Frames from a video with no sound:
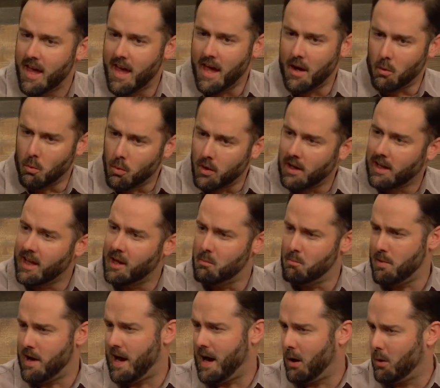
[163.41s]
and really
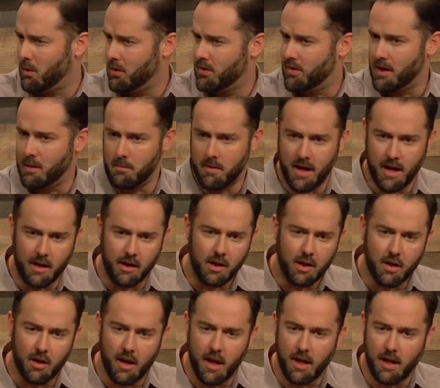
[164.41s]
empower them
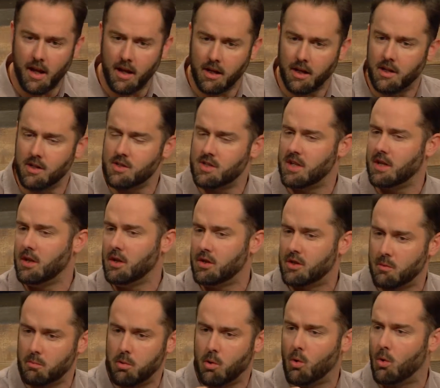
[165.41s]
and continue
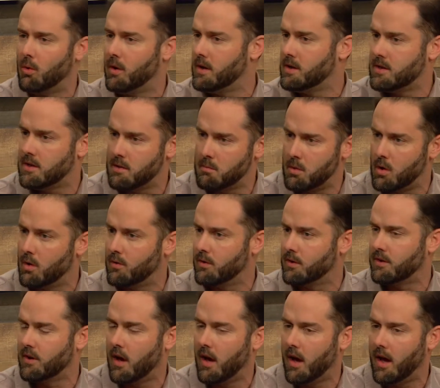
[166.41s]
to pour into them
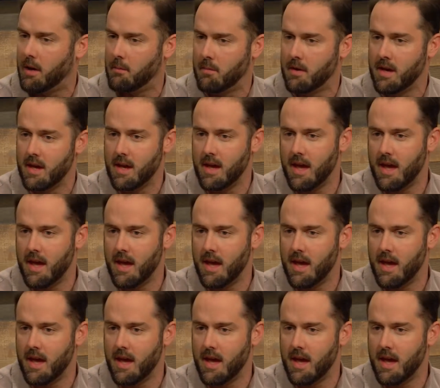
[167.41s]
over time.